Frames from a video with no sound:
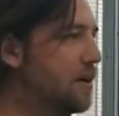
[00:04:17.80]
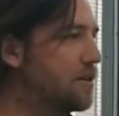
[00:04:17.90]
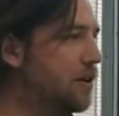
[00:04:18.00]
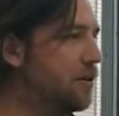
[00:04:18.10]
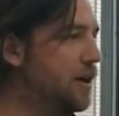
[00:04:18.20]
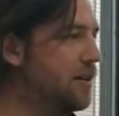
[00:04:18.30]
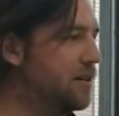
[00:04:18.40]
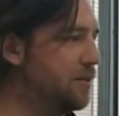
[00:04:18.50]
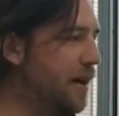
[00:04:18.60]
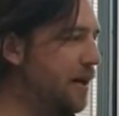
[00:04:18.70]
So in the
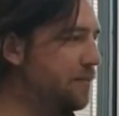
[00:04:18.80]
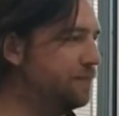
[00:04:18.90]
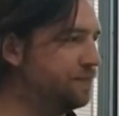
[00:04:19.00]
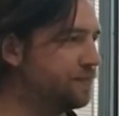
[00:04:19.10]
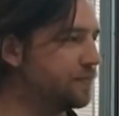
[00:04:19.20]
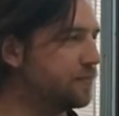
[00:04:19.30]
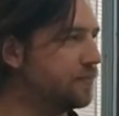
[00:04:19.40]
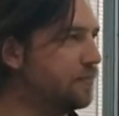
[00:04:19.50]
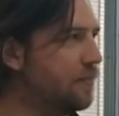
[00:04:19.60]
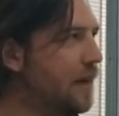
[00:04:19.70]
domain,
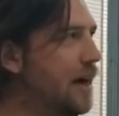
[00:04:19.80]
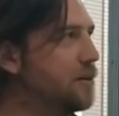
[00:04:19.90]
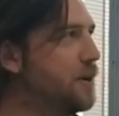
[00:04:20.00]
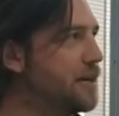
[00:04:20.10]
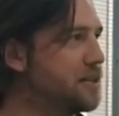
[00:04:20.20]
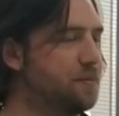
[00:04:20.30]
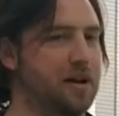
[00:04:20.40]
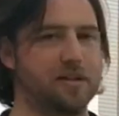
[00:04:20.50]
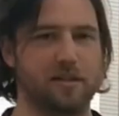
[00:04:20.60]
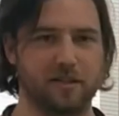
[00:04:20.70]
how do we
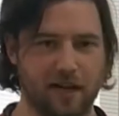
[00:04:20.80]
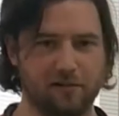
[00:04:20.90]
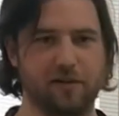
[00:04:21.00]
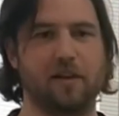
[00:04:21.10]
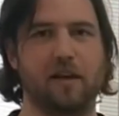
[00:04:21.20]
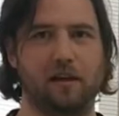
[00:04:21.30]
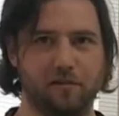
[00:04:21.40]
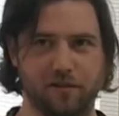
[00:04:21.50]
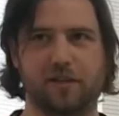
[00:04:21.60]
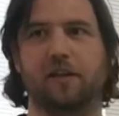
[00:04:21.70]
express these
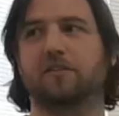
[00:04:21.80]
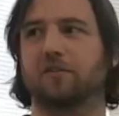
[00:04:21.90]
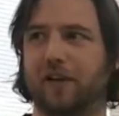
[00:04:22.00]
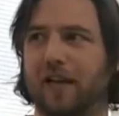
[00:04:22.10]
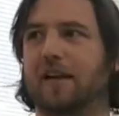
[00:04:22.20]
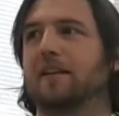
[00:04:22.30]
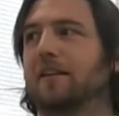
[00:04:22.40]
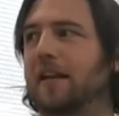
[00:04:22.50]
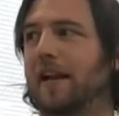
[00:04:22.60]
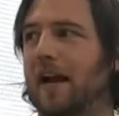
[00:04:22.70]
errors to
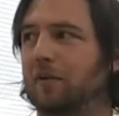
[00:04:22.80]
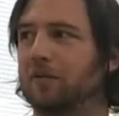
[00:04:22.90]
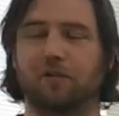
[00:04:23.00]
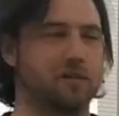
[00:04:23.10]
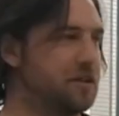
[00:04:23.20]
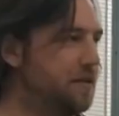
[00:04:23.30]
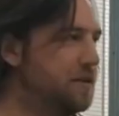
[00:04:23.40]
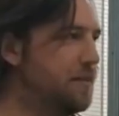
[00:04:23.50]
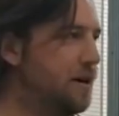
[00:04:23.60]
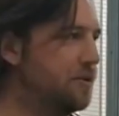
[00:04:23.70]
get out through the service
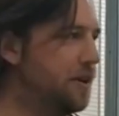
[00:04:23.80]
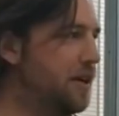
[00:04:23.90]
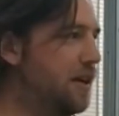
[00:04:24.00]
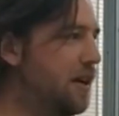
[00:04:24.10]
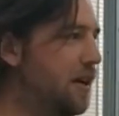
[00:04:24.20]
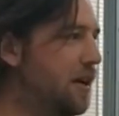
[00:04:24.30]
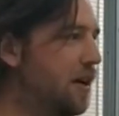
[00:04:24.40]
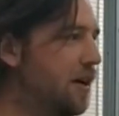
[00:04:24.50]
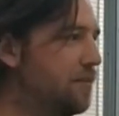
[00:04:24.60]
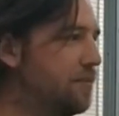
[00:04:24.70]
boundary?
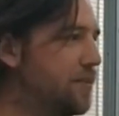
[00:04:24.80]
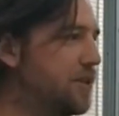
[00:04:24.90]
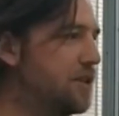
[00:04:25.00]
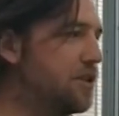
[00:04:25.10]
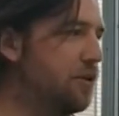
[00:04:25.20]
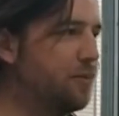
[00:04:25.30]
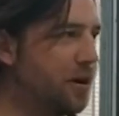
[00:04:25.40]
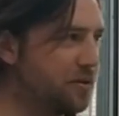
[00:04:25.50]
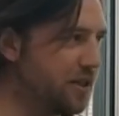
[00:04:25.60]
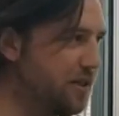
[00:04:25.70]
So there's two
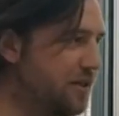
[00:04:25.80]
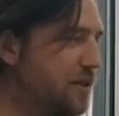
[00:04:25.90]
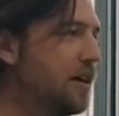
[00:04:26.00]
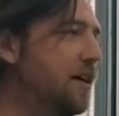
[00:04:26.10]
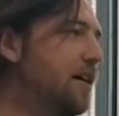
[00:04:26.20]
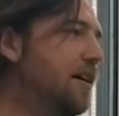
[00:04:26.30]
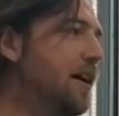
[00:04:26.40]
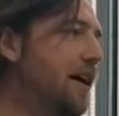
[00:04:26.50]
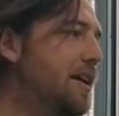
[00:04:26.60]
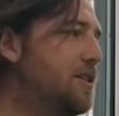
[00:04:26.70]
approaches.
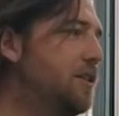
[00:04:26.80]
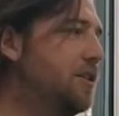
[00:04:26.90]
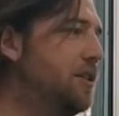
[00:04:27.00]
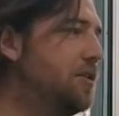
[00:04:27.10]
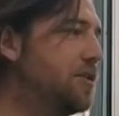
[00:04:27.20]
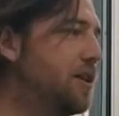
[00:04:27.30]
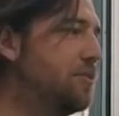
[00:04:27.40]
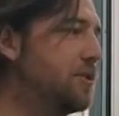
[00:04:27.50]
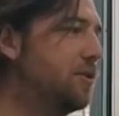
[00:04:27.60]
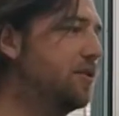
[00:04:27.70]
I guess you can use
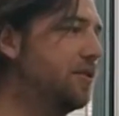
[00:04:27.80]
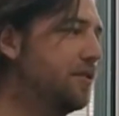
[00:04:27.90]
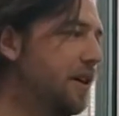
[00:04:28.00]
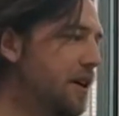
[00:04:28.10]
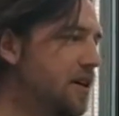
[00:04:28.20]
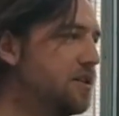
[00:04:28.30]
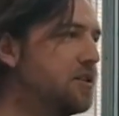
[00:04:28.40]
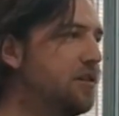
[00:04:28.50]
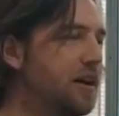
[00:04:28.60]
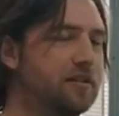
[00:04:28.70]
some sort of
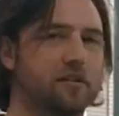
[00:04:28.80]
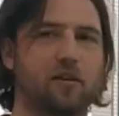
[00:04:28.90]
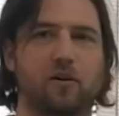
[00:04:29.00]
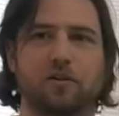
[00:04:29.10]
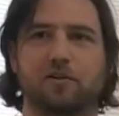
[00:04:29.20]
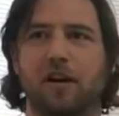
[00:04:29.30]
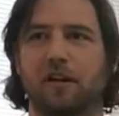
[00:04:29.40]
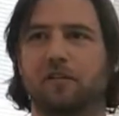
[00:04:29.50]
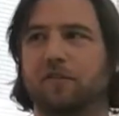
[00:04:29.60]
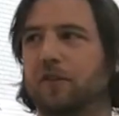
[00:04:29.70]
strict
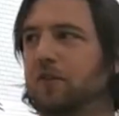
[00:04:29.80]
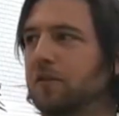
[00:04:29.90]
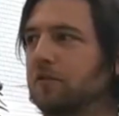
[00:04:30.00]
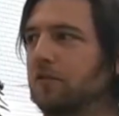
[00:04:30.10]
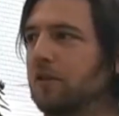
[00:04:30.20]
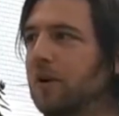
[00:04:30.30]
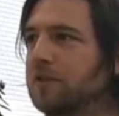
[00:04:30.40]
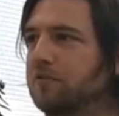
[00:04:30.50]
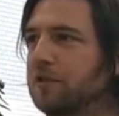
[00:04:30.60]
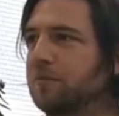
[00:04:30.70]
contract for your
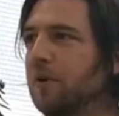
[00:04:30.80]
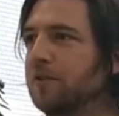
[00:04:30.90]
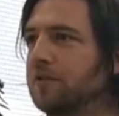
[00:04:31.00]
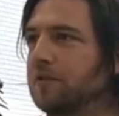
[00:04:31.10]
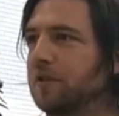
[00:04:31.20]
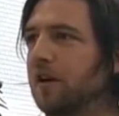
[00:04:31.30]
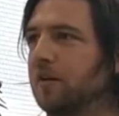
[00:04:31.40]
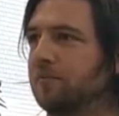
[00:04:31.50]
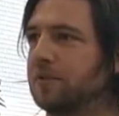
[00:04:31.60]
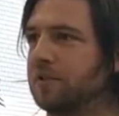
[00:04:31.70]
request response
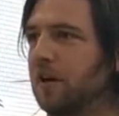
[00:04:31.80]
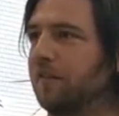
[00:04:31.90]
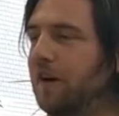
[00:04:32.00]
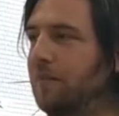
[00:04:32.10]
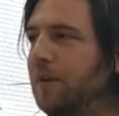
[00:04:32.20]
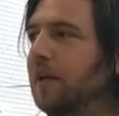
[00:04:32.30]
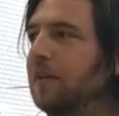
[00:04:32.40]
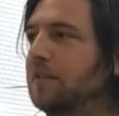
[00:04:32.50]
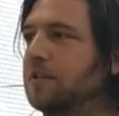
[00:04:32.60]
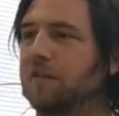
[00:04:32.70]
type stuff happening
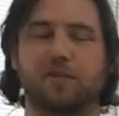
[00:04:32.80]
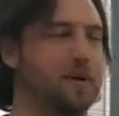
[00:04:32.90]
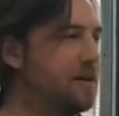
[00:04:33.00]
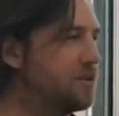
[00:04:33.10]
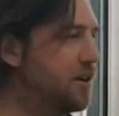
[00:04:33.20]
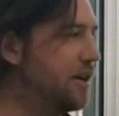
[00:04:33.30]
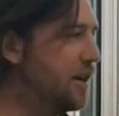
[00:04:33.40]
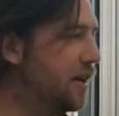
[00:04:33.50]
in the service boundary.